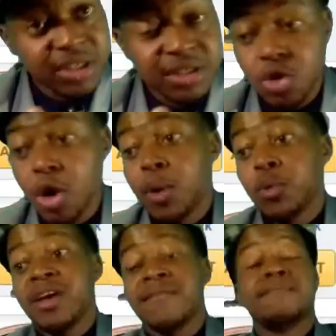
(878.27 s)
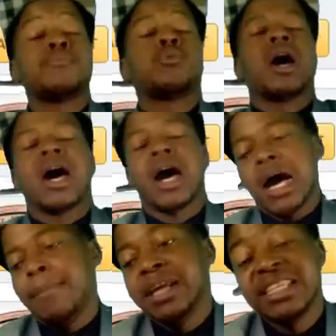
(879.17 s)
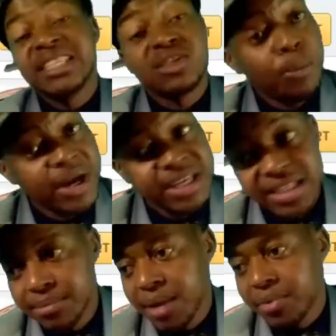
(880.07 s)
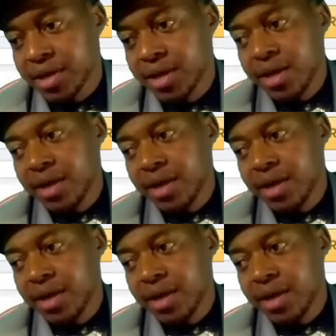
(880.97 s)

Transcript: Just copper. We have abundant copper in Zimbabwe.